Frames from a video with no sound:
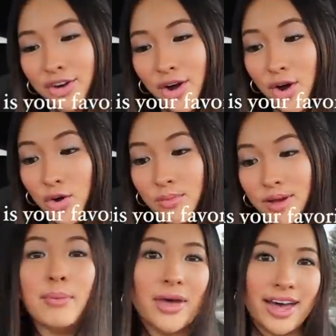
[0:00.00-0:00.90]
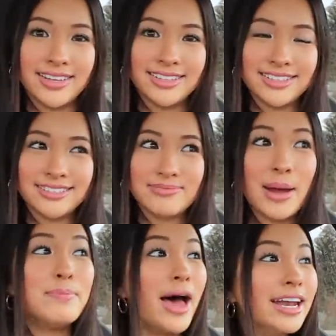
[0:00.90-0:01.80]
your home? My bed.
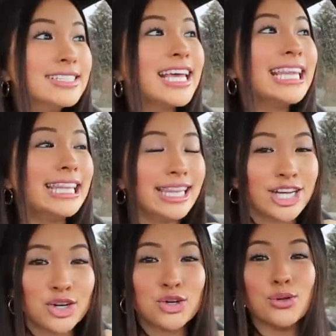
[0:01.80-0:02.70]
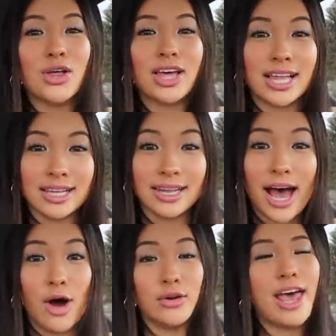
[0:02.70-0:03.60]
My bed is a literal
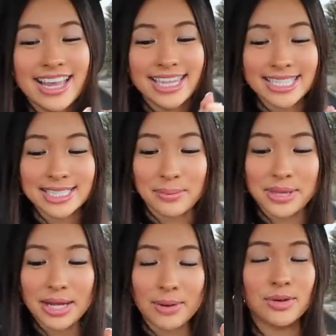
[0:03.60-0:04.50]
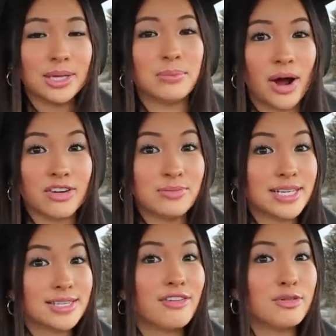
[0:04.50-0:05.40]
cloud. This is something that I'm really proud of
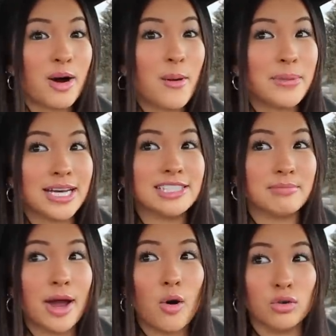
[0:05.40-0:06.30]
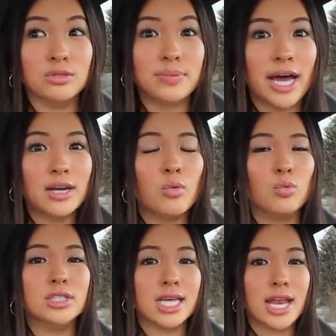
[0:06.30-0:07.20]
myself about because my old bed
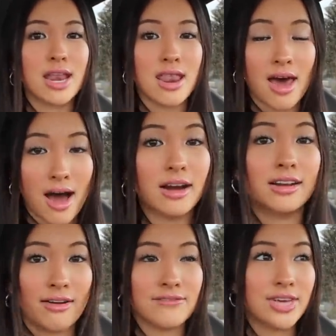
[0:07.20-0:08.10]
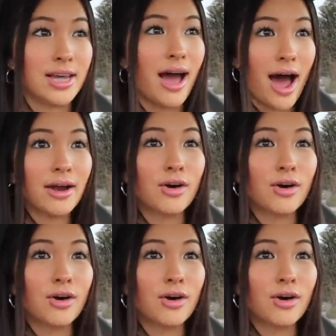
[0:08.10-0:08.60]
was not comfy at